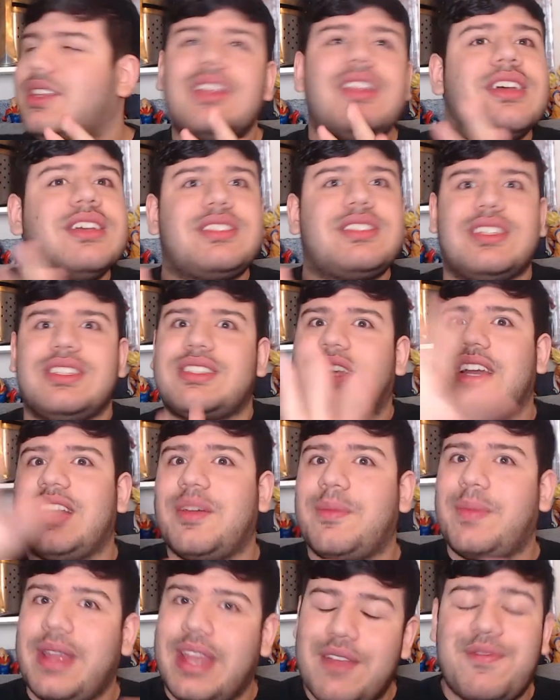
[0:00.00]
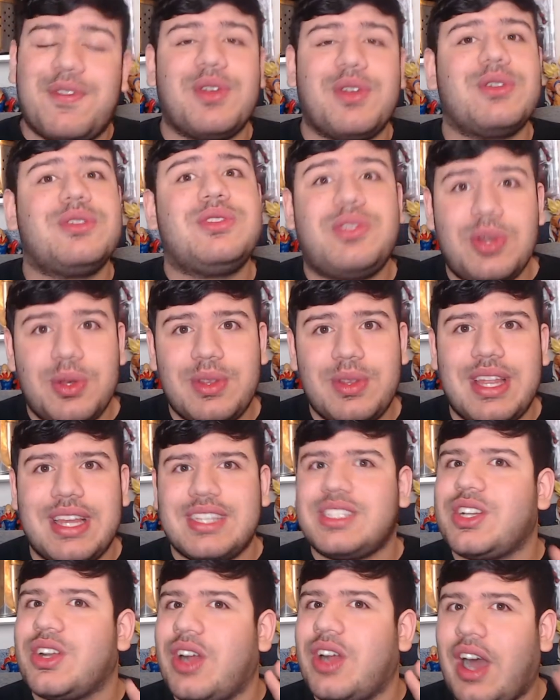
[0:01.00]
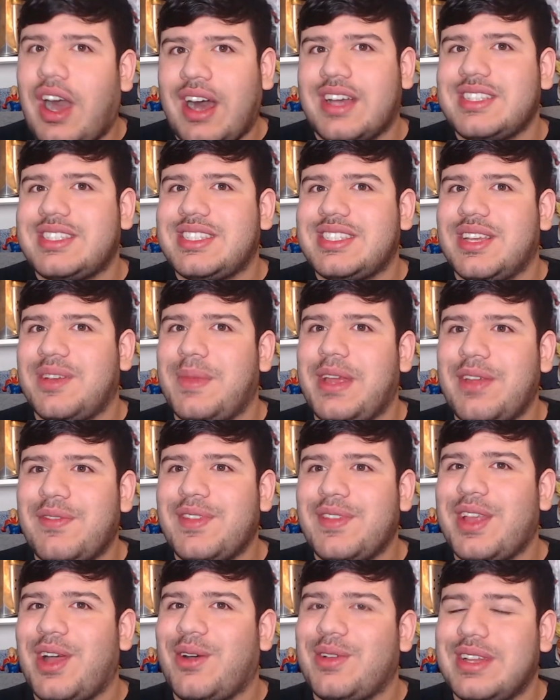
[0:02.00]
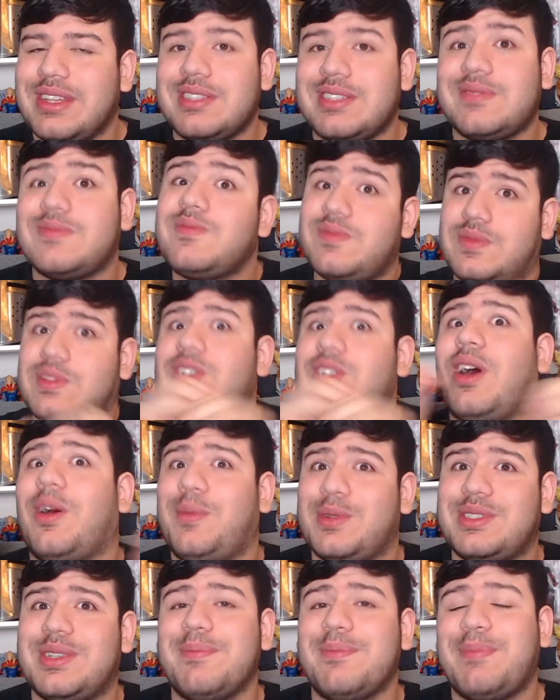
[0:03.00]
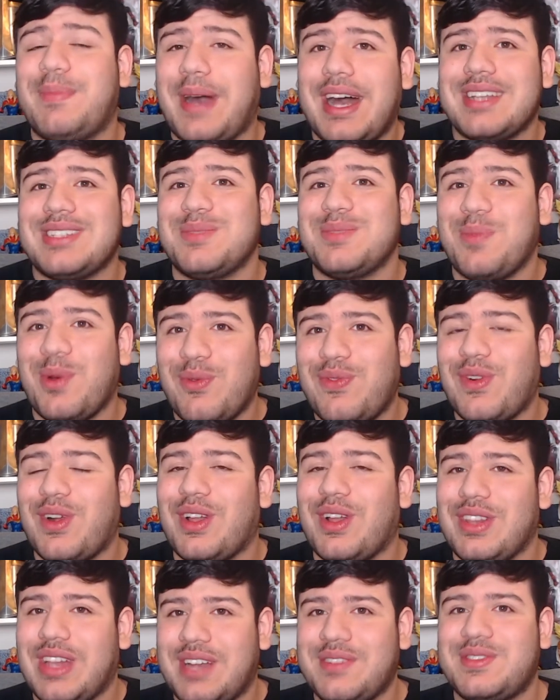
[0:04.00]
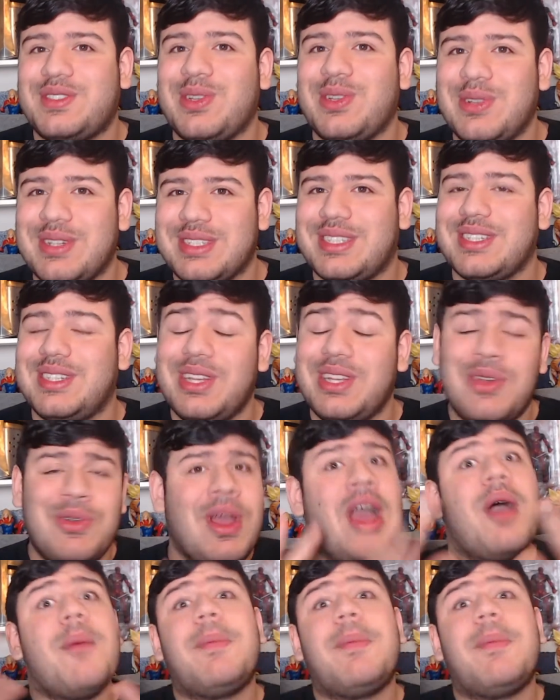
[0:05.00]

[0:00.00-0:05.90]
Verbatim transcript: this is gonna be if you do this, you're awesome, even though it's almost impossible for a lot of students to do.